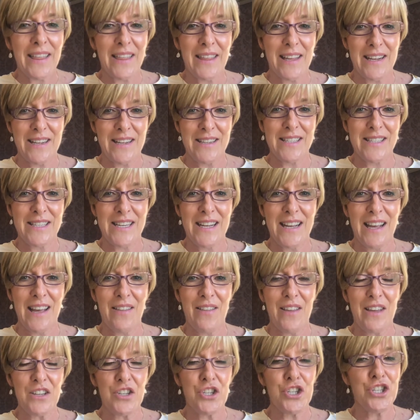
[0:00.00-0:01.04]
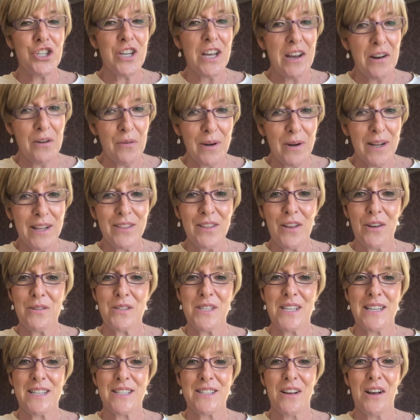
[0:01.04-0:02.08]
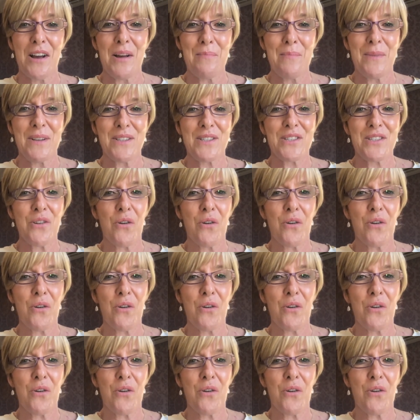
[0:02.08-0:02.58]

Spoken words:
things together, sharing those excitements.